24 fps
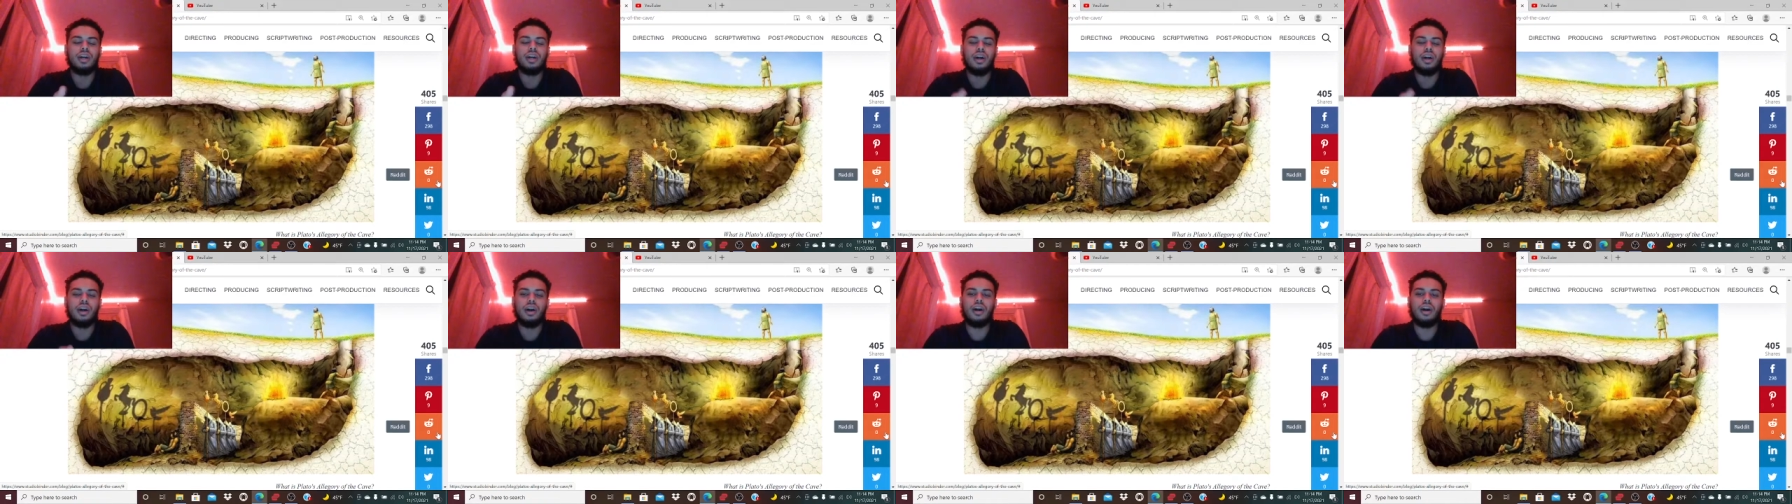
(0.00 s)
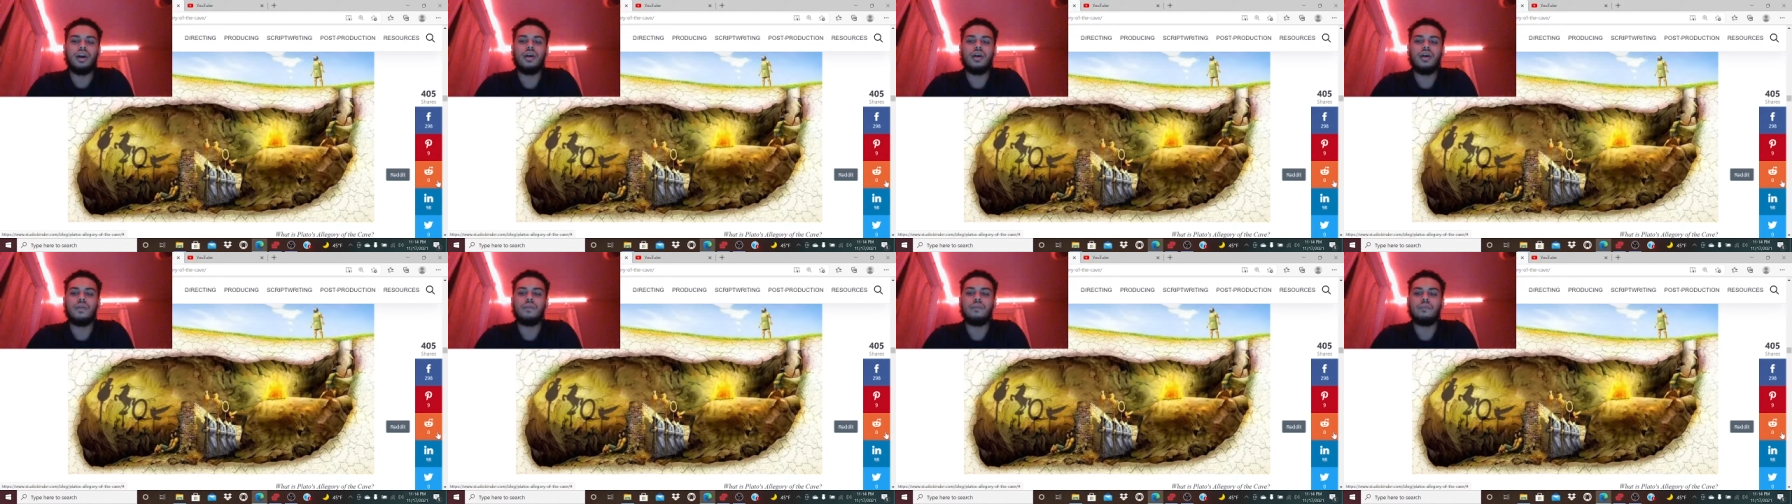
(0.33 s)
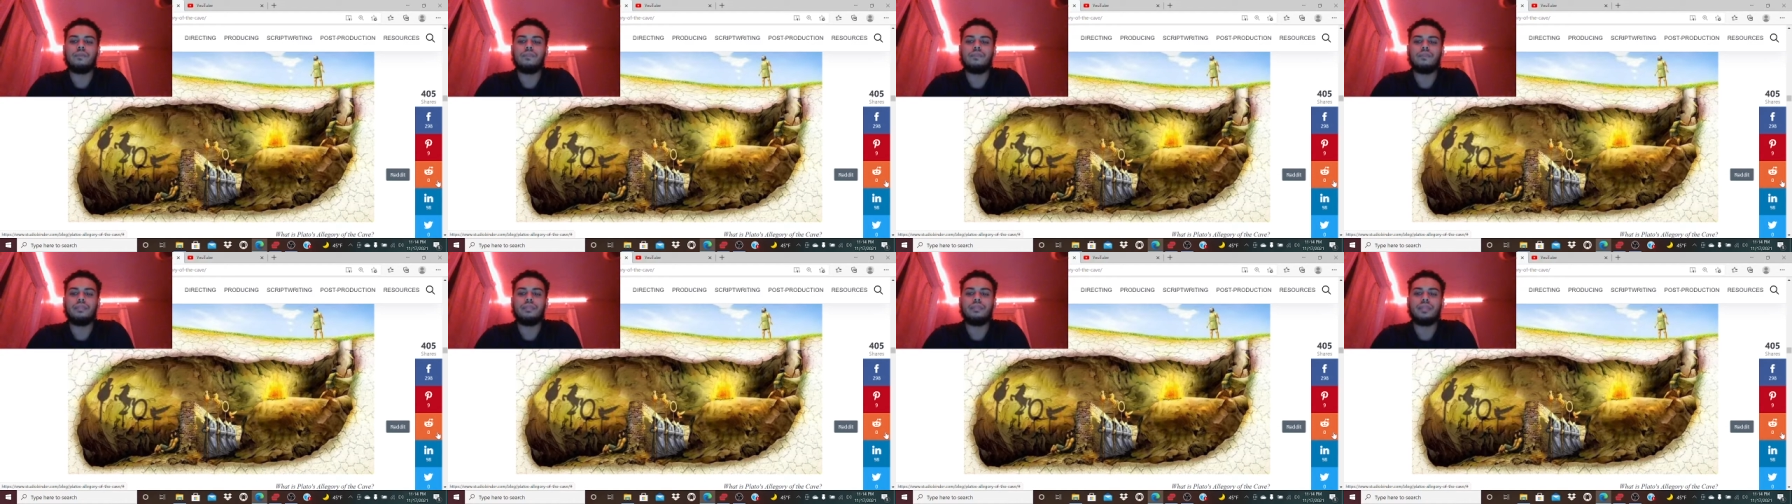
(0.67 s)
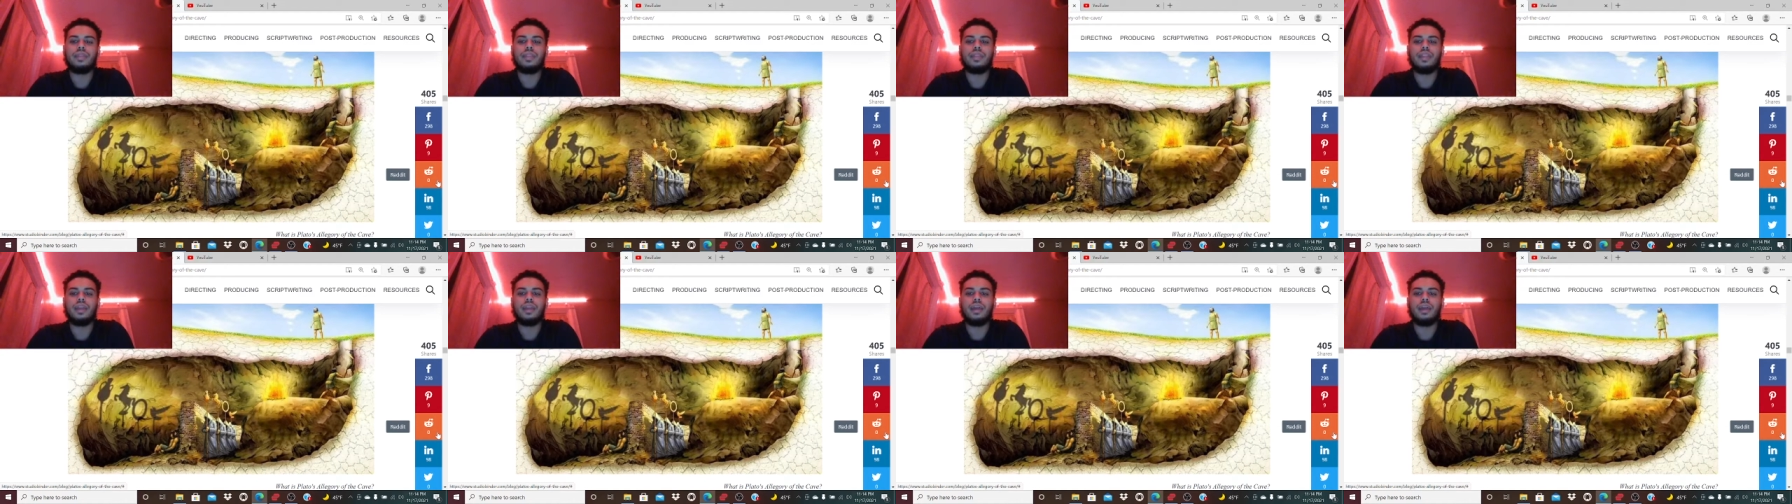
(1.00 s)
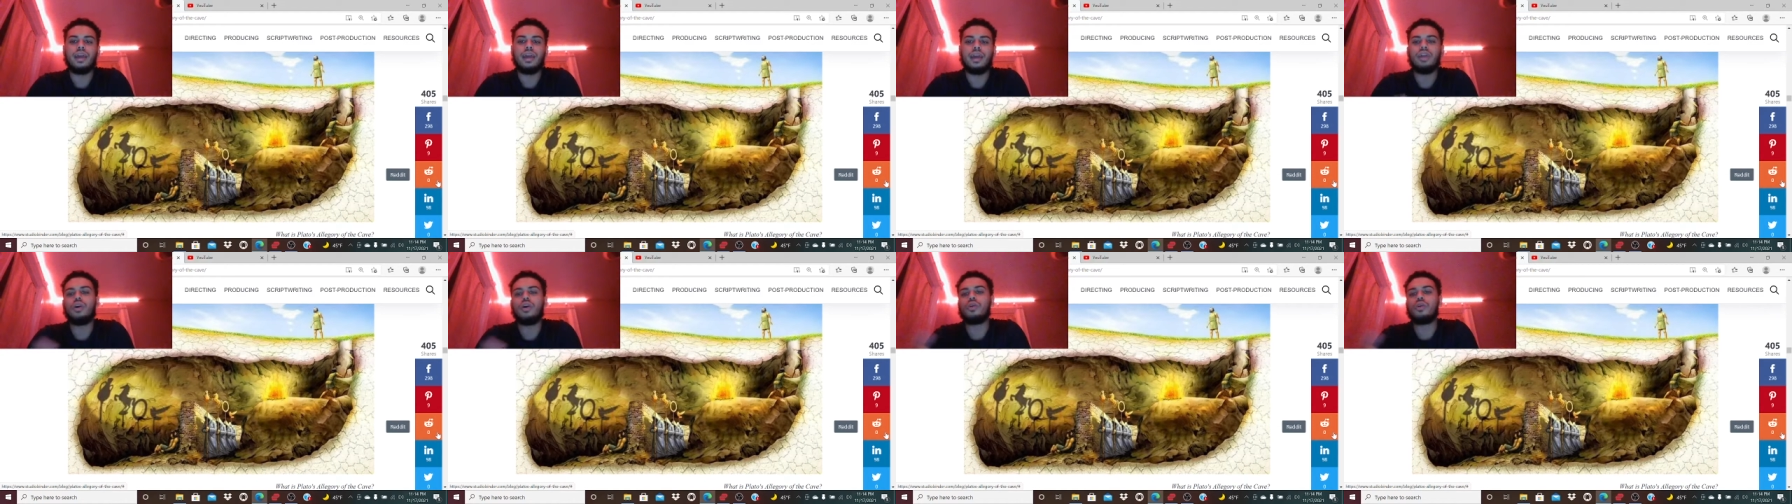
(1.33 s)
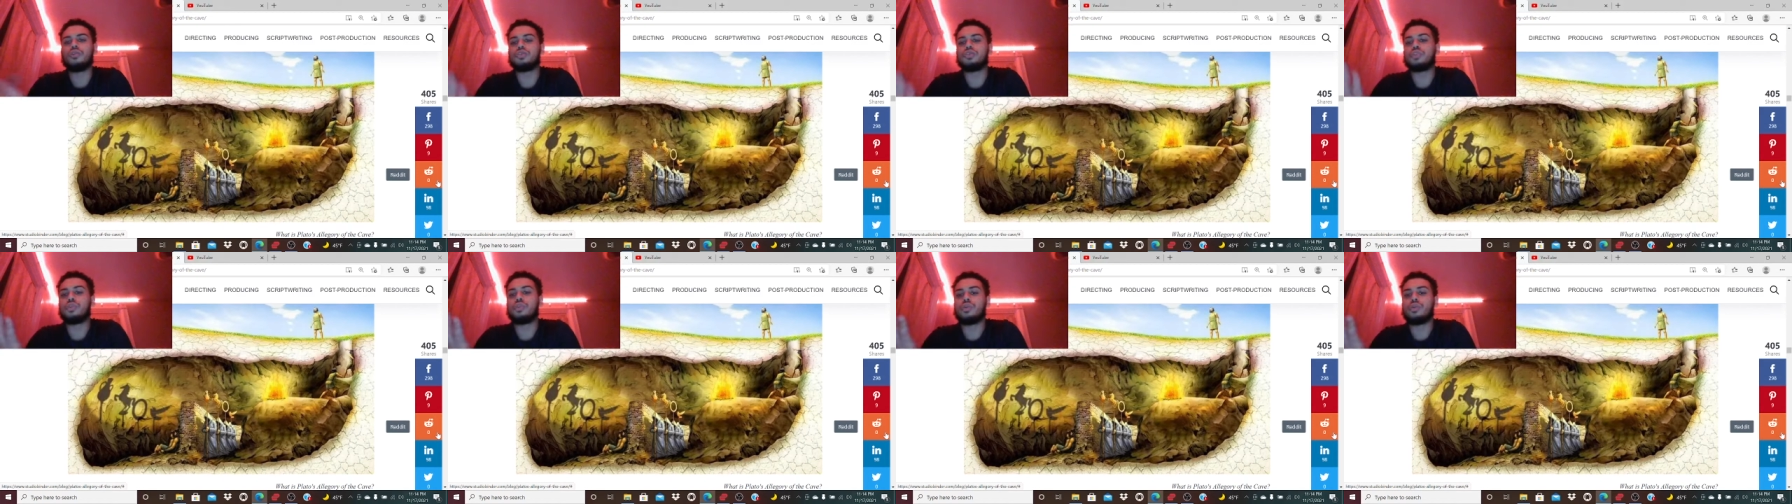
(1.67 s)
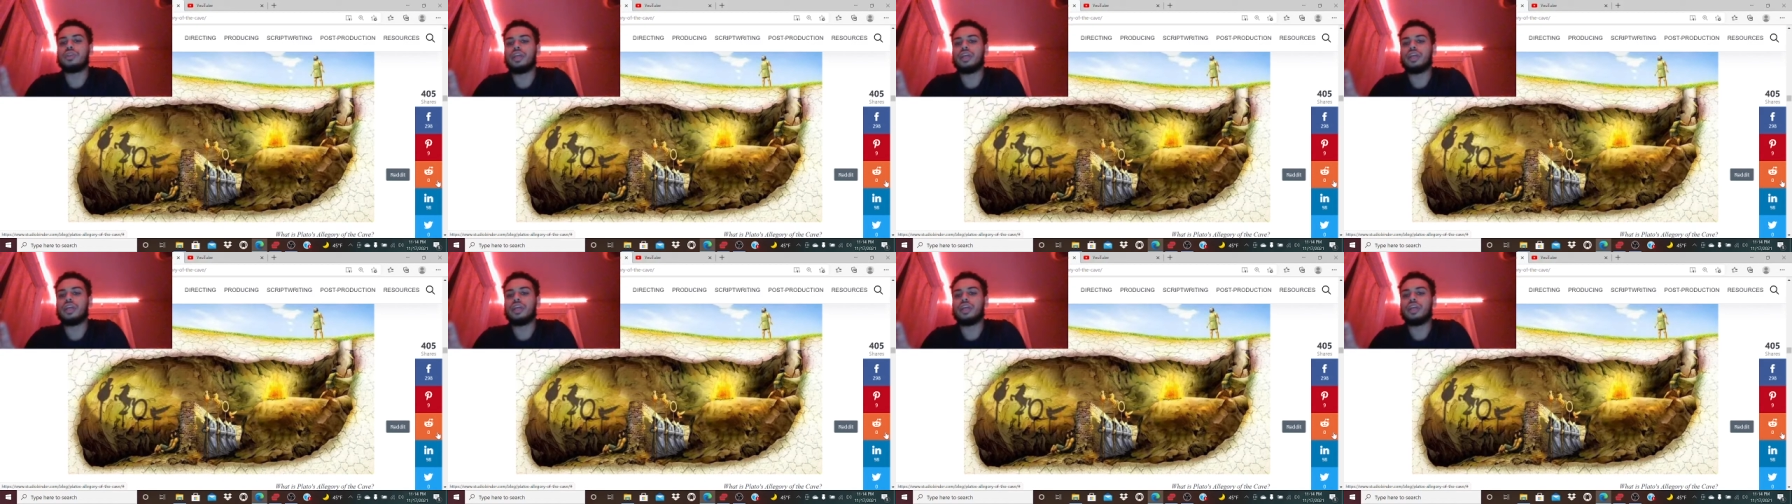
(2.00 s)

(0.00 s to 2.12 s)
Um, and also with